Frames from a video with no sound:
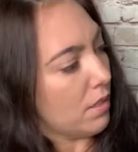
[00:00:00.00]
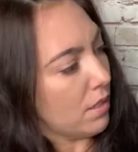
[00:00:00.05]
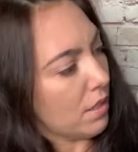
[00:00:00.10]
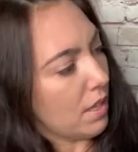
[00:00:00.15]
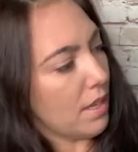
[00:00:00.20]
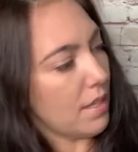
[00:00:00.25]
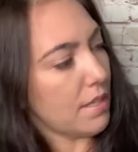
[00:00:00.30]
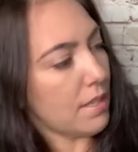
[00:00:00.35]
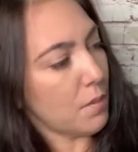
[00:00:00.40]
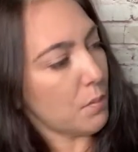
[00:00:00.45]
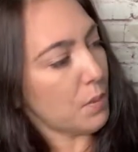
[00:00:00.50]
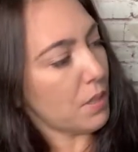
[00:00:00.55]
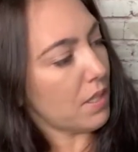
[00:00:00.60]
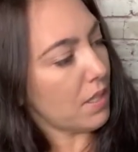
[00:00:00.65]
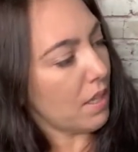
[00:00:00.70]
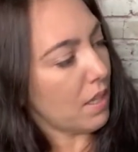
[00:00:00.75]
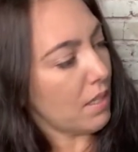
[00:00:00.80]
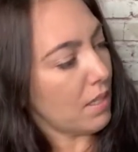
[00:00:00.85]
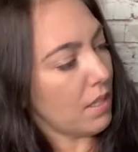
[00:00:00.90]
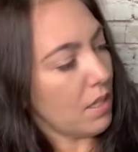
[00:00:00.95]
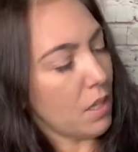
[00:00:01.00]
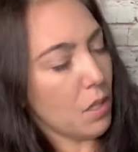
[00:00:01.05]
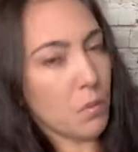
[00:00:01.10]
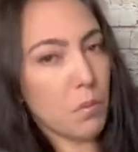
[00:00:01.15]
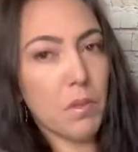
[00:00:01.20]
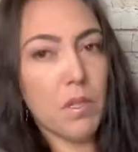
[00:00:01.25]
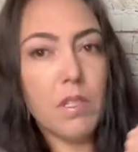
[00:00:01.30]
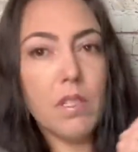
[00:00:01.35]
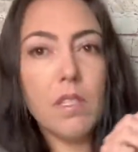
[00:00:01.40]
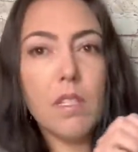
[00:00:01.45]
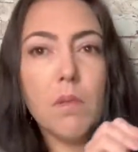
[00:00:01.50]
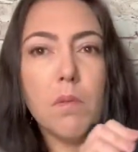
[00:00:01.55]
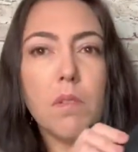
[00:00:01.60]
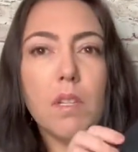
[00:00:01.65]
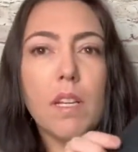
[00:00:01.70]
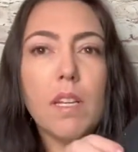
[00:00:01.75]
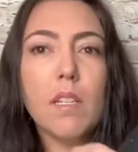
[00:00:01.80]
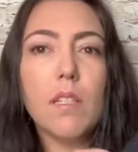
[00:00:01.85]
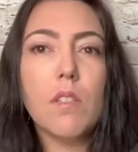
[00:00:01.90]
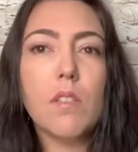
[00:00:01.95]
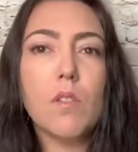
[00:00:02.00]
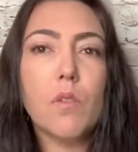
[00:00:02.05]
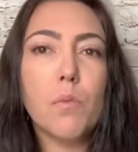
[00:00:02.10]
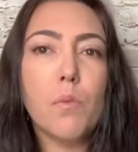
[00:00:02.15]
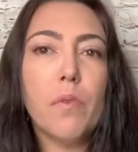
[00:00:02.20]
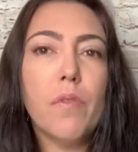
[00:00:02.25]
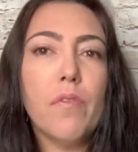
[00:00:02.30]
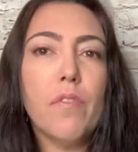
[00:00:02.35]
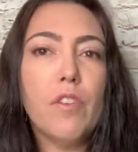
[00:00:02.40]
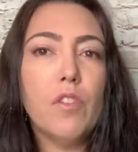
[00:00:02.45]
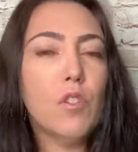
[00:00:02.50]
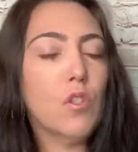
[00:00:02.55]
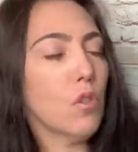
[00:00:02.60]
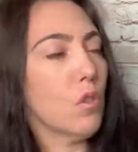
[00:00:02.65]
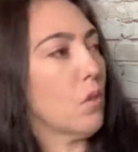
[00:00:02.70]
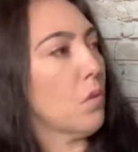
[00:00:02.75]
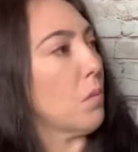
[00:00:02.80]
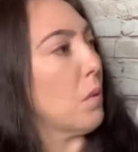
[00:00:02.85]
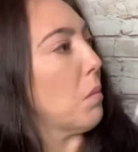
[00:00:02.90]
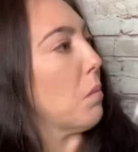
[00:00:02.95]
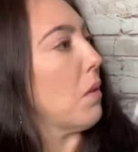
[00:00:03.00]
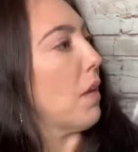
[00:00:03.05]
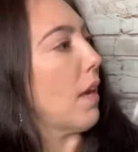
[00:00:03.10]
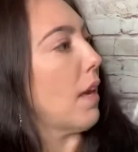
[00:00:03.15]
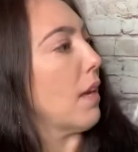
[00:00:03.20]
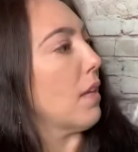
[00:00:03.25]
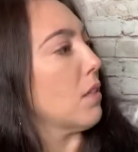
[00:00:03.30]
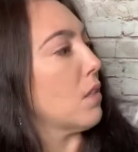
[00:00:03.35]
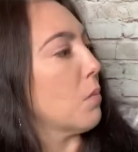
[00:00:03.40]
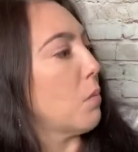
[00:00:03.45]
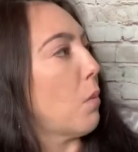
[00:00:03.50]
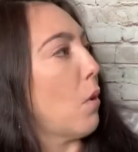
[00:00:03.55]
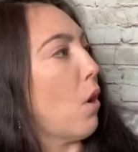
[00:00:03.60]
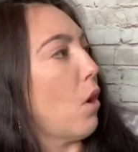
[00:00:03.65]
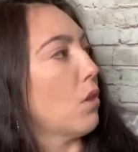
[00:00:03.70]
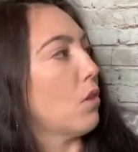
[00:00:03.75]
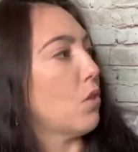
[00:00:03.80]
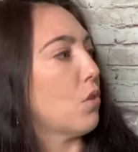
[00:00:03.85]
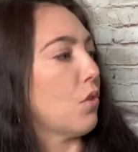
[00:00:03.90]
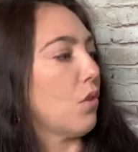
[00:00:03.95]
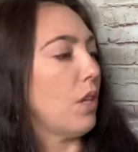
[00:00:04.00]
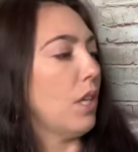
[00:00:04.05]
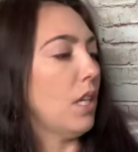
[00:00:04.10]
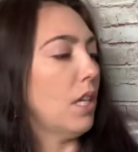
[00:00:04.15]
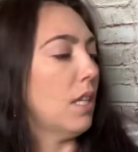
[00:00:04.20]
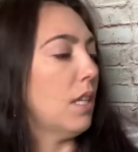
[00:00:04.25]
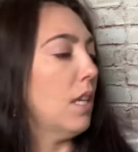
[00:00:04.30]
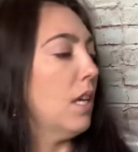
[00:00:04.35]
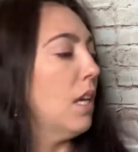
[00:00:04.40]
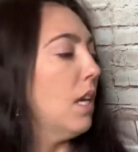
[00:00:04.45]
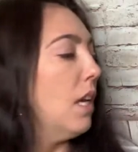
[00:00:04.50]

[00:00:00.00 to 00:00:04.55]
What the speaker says: it has some stains here, but it seems like it's superficial. Maybe I can spot treat it.